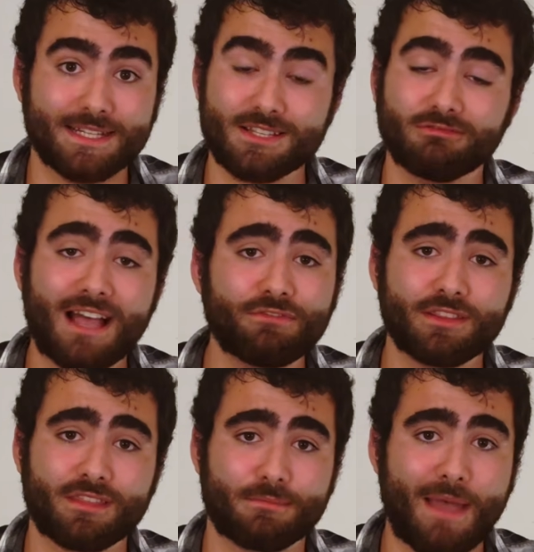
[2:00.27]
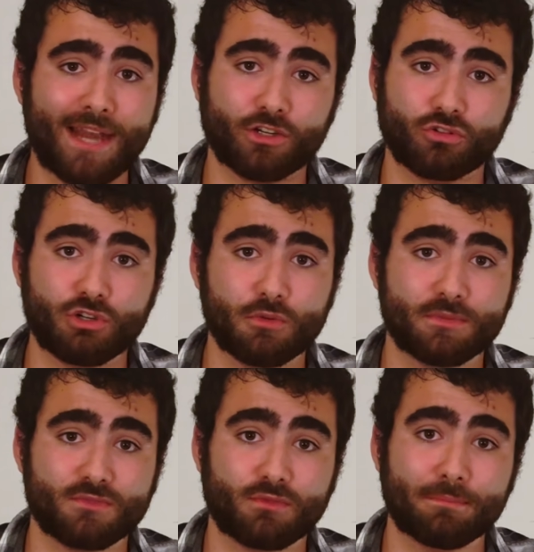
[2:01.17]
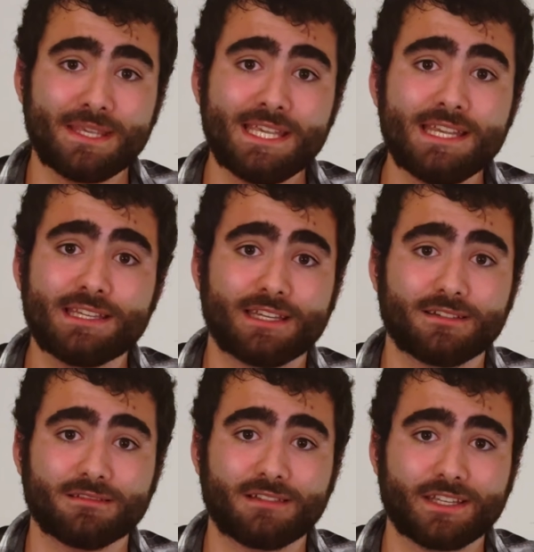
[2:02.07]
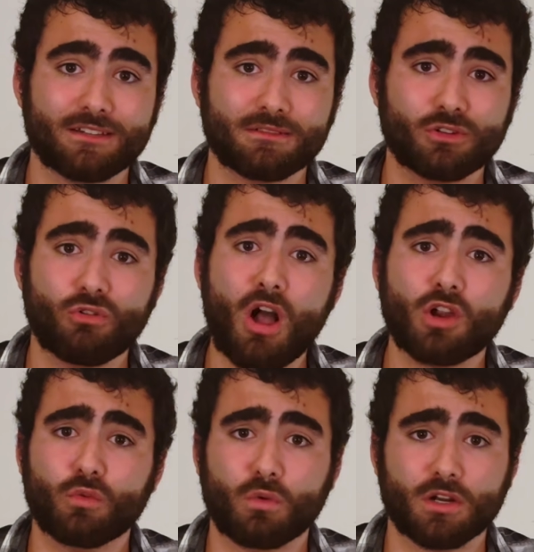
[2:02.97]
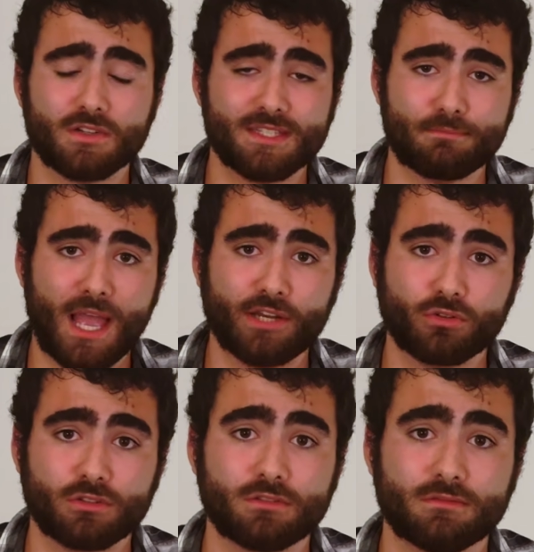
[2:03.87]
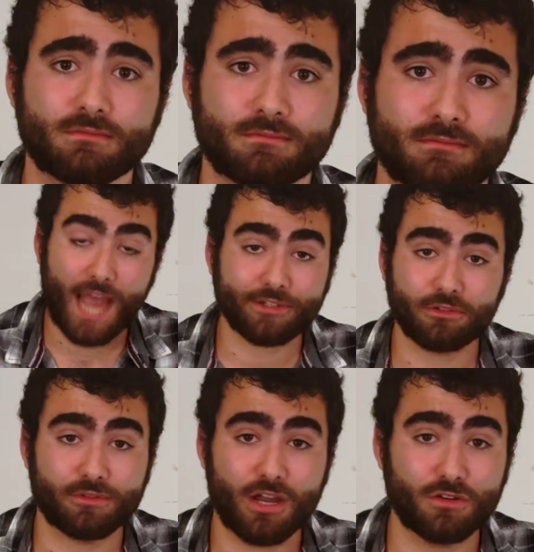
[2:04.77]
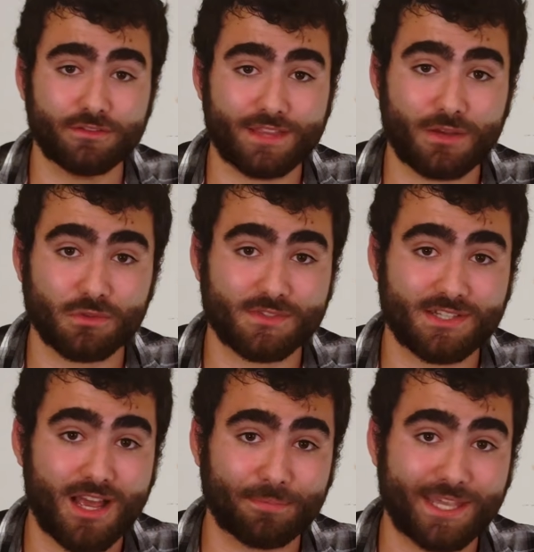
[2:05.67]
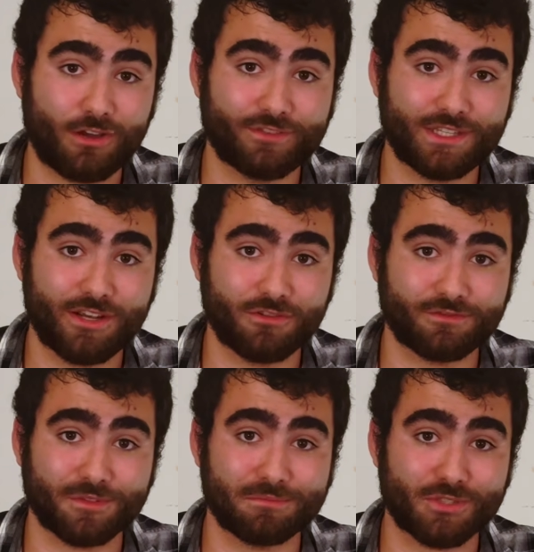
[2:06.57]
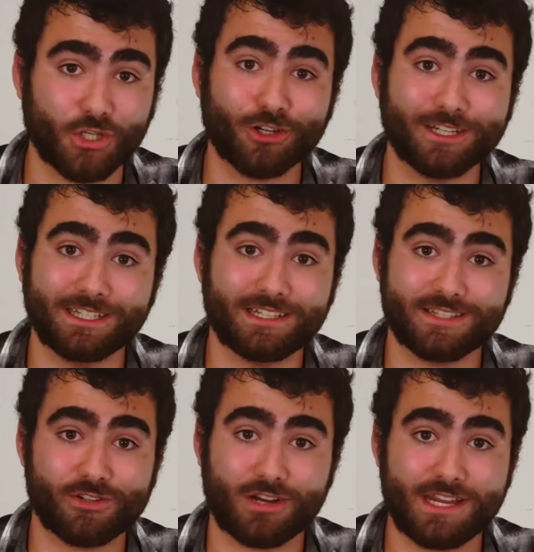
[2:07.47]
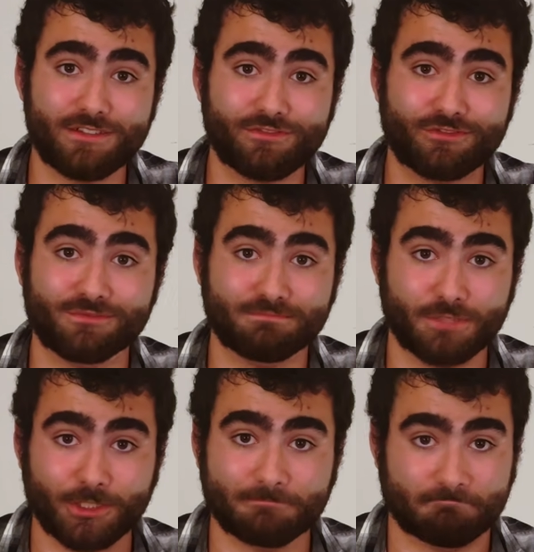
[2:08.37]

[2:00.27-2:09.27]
Its 11 thematic groups repeating like a clockwork spiral. I don't know if that will stop Calvino from turning in his grave, but